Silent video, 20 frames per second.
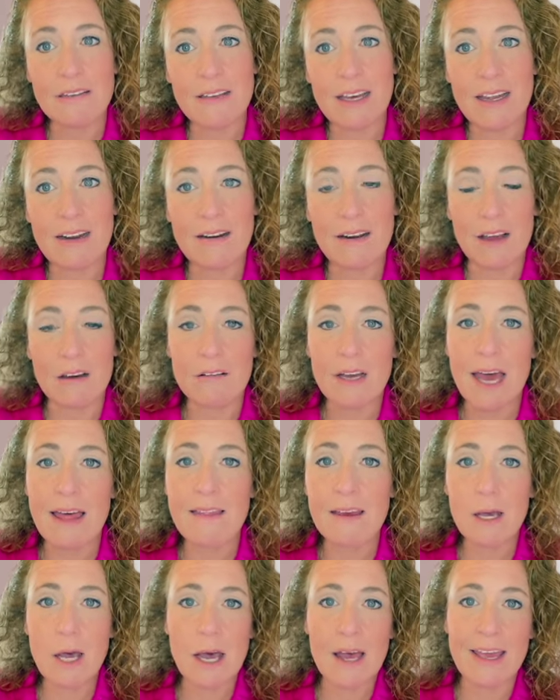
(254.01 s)
I don't
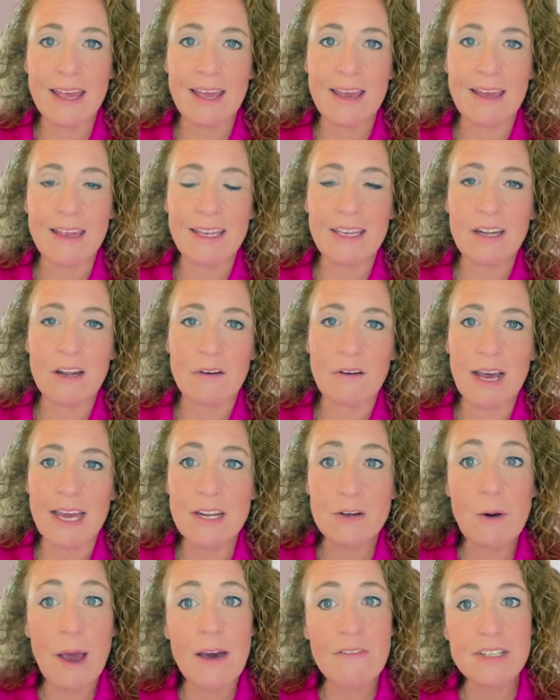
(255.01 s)
know. I
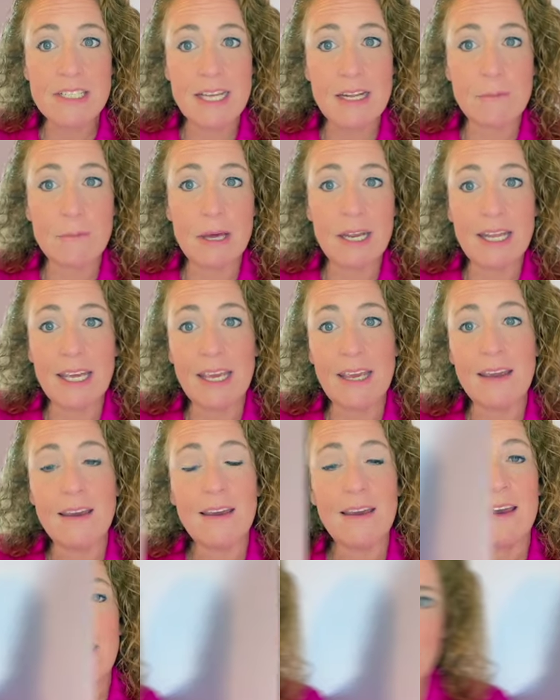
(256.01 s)
don't have a ton of money. The
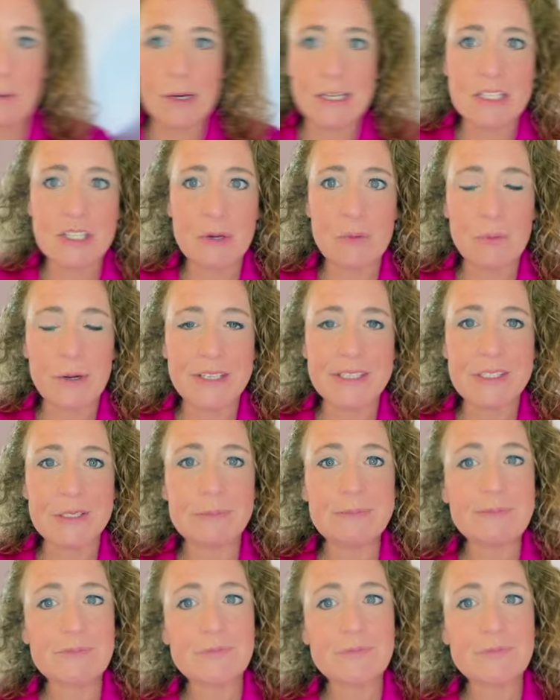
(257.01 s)
second question was,